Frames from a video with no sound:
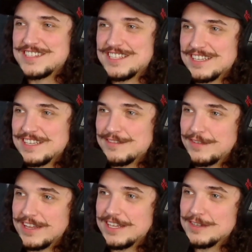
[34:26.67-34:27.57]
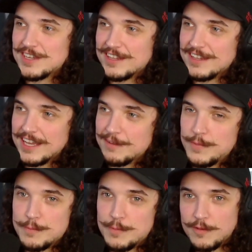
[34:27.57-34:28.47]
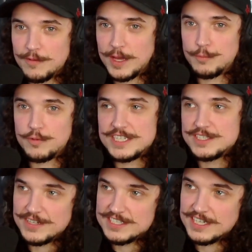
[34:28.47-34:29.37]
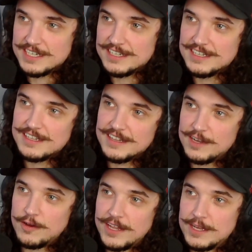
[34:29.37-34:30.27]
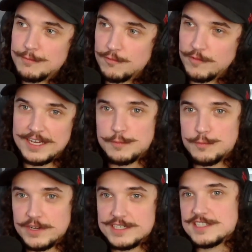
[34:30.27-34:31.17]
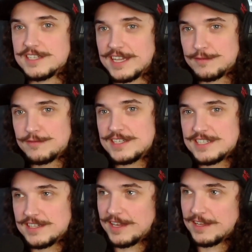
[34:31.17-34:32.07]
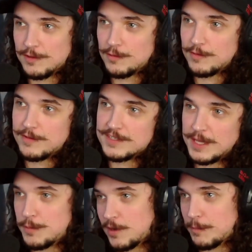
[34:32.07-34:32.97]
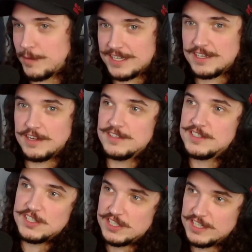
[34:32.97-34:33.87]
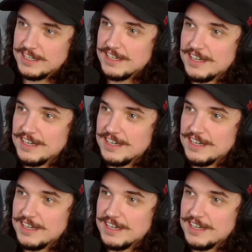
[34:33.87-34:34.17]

seen the videos on like people like bridge fishing? They go on like random bridges and like fish in like little rivers, and they pull up like guns and shit.